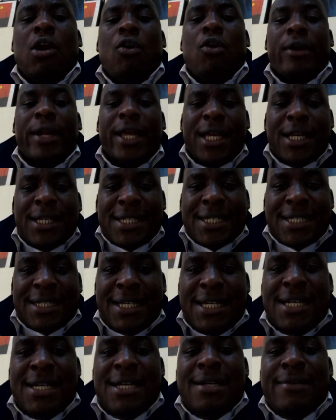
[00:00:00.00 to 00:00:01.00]
correct,
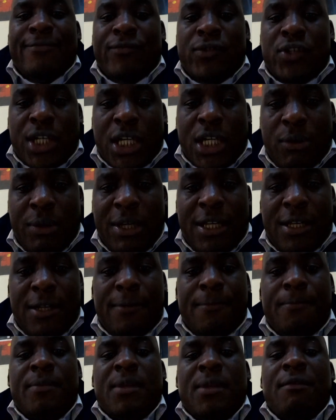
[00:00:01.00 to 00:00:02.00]

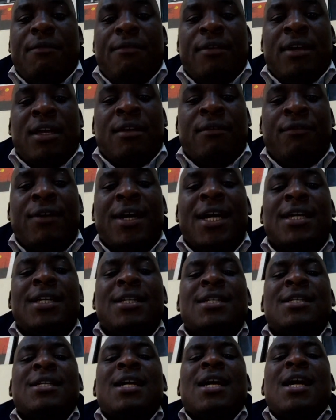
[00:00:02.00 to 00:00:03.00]
genuine,
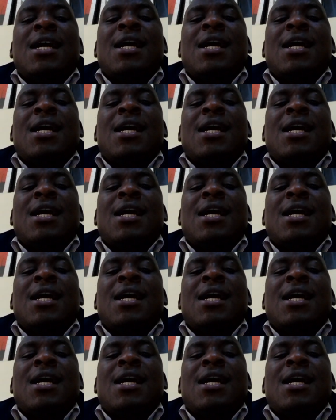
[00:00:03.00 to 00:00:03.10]
verified,